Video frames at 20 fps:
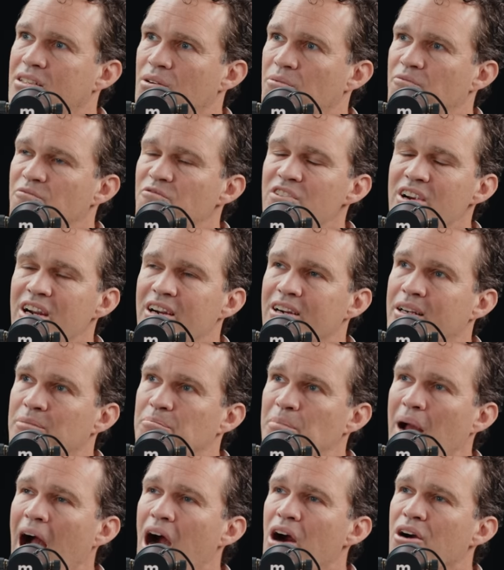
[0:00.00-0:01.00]
is a very
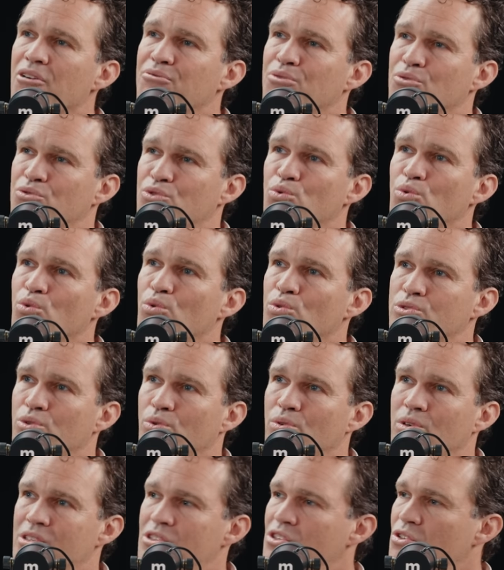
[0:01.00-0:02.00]
powerful tool
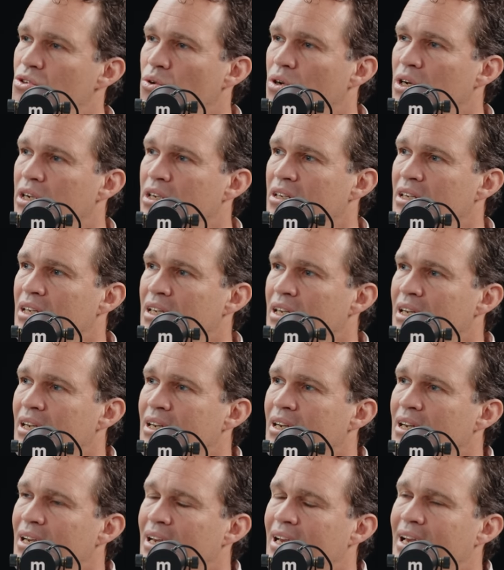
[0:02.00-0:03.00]
towards joy.
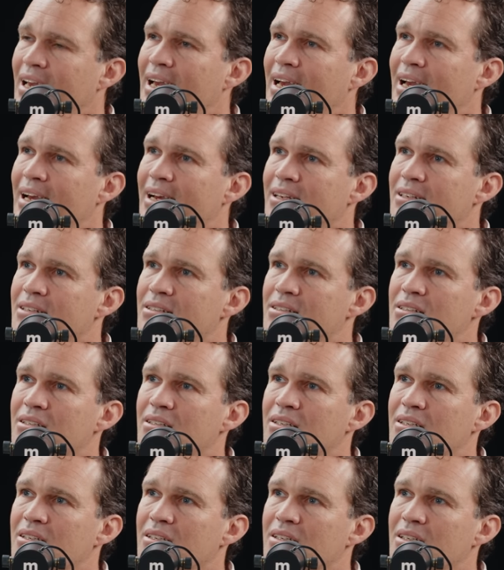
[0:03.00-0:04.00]
Wow. And
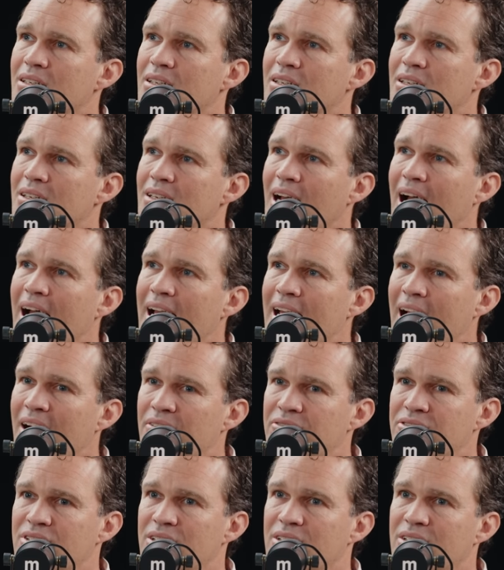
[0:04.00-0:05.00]
I
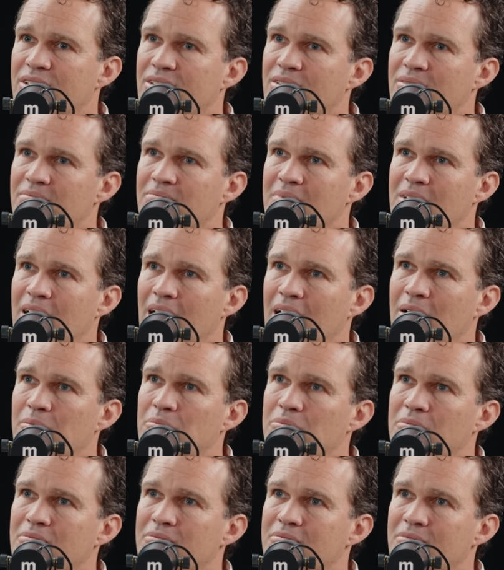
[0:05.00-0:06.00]
have to,
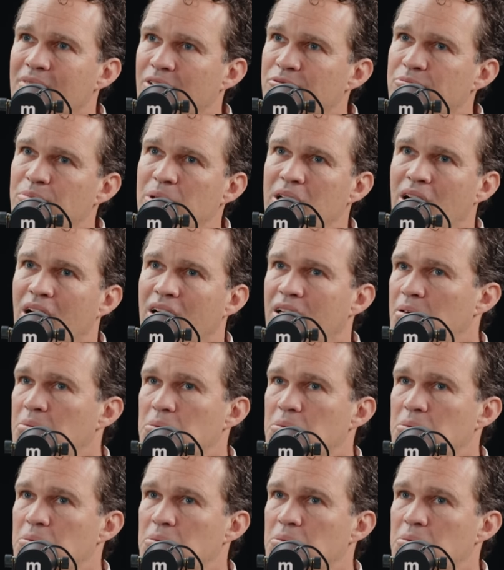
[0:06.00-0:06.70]
I'm, I've been on